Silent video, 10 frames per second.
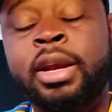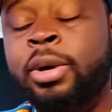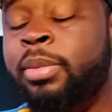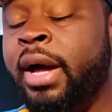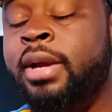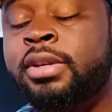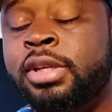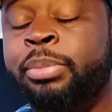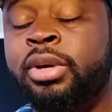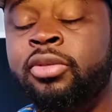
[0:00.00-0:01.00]
and nobody
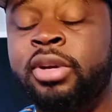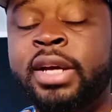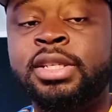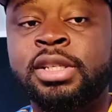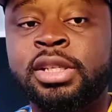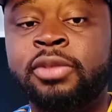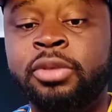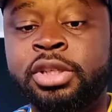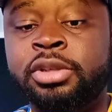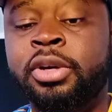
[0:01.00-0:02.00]
jumping in relationship
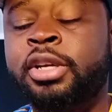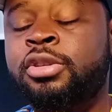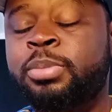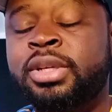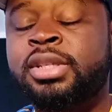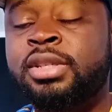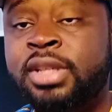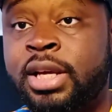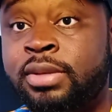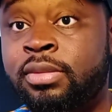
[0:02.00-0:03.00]
with you and you be
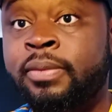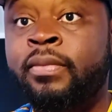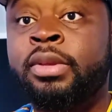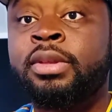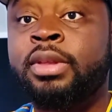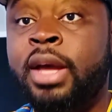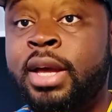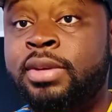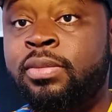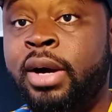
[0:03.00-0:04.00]
successful.
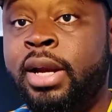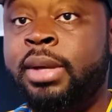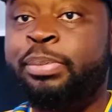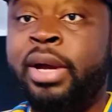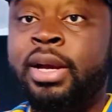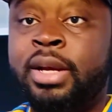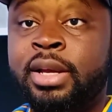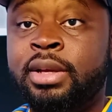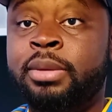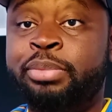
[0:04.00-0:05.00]
That's why they painting
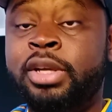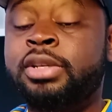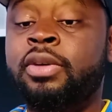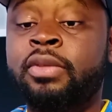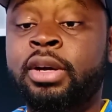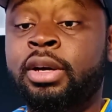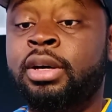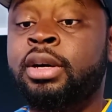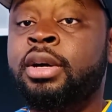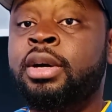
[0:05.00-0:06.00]
that little picture over there
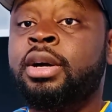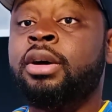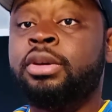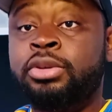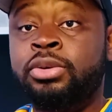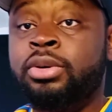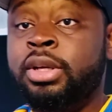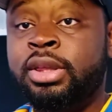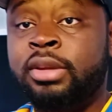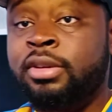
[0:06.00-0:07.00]
or uh,
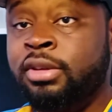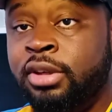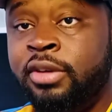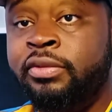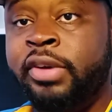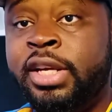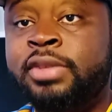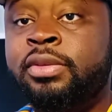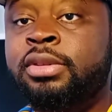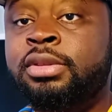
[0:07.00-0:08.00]
doing the little
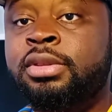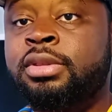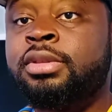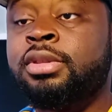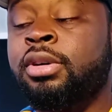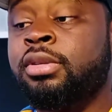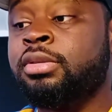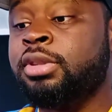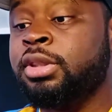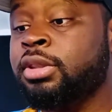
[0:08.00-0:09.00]
vengeful, you know,
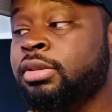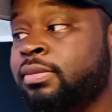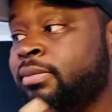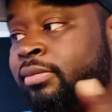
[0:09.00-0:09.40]
little